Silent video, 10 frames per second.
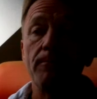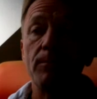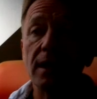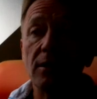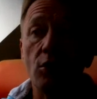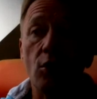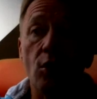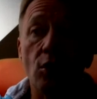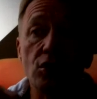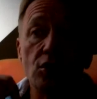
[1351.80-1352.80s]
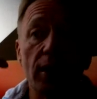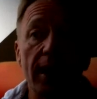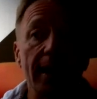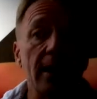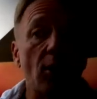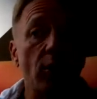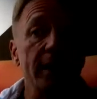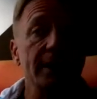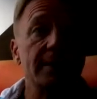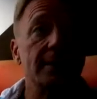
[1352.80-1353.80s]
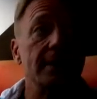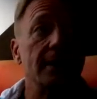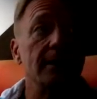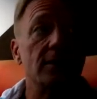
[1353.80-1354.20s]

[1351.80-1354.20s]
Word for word: But you also can now listen, yeah?